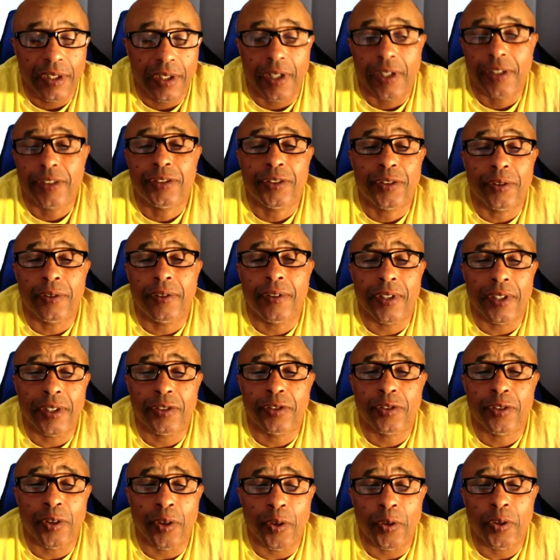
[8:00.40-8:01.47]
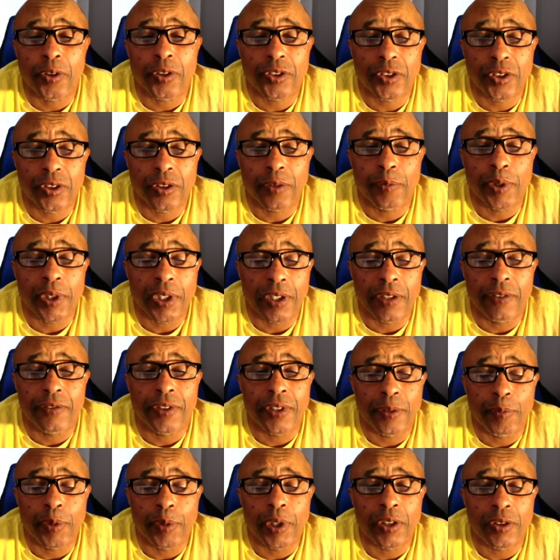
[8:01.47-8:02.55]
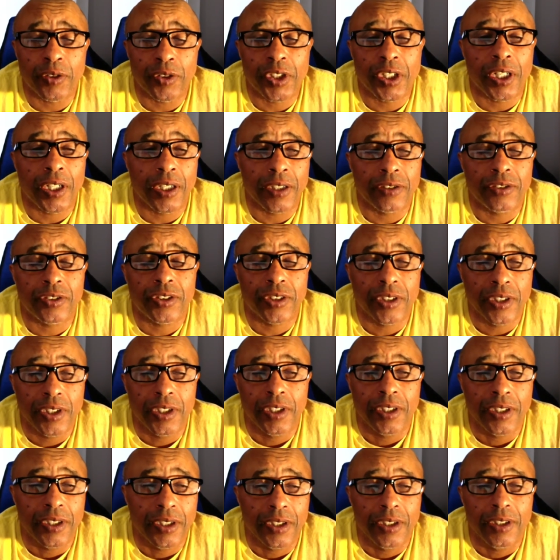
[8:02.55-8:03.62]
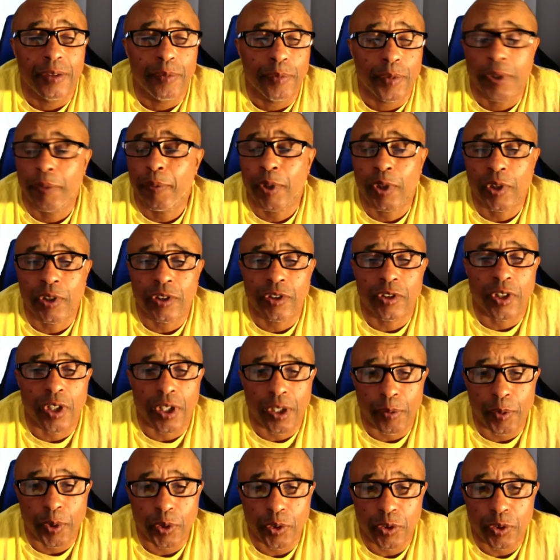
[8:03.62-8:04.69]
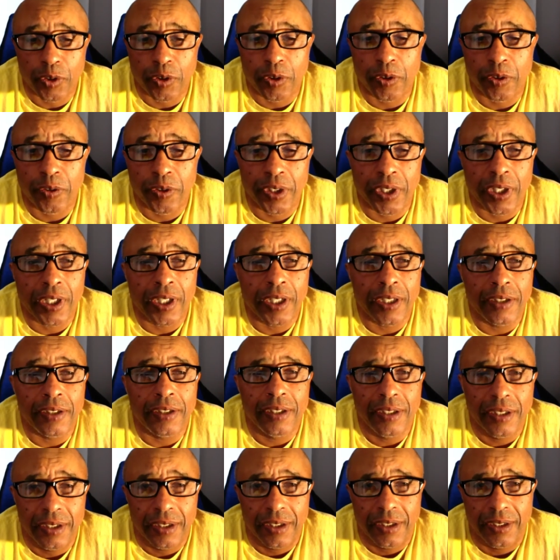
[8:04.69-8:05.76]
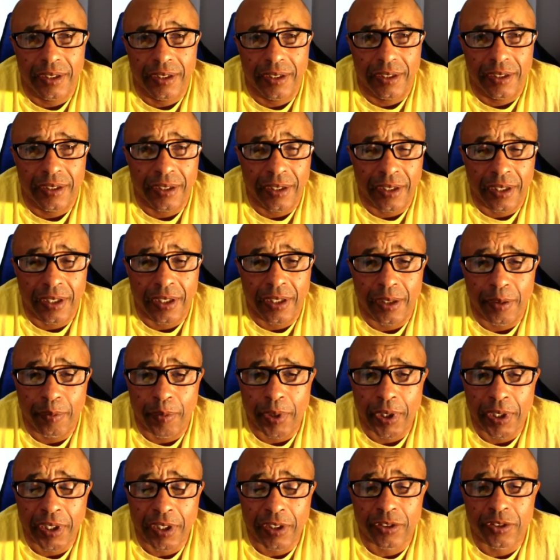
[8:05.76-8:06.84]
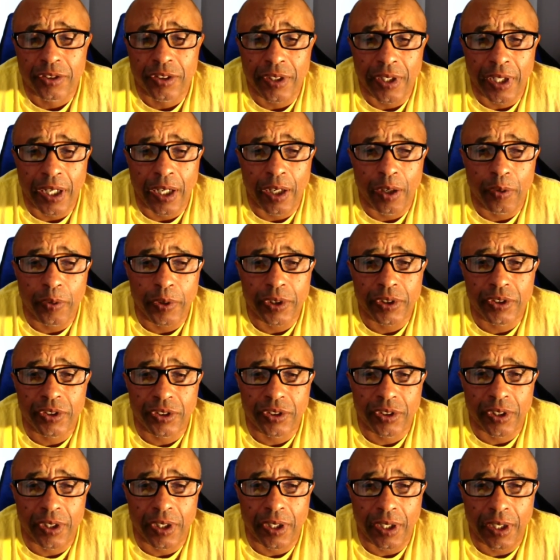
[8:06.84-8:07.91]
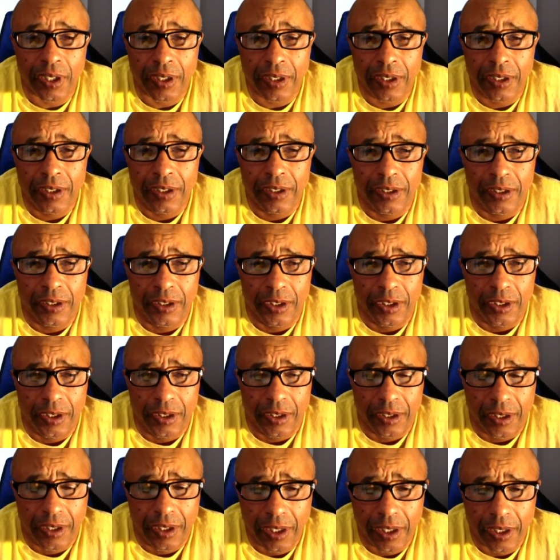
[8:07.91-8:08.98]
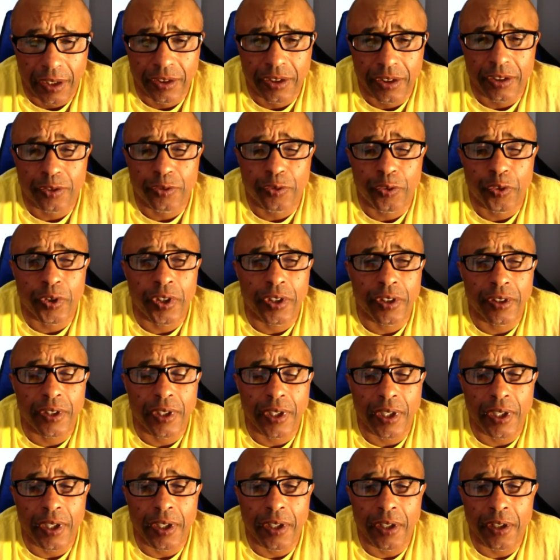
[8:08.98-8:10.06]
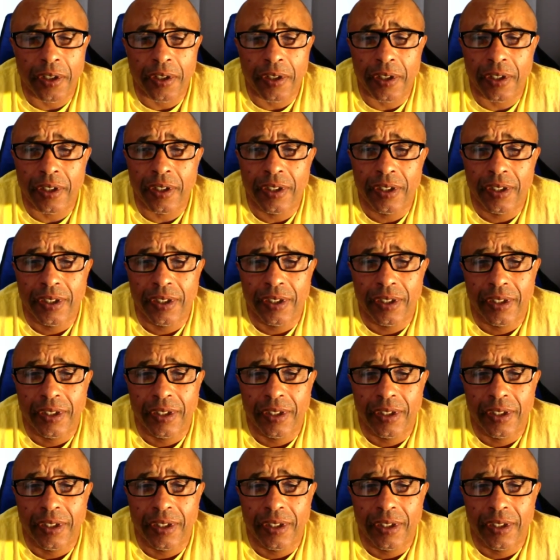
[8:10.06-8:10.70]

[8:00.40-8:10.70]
I still think Slaughter should have been given a better chance, but I'm not going to talk about Slaughter again. I guess now it's Cousins for another year.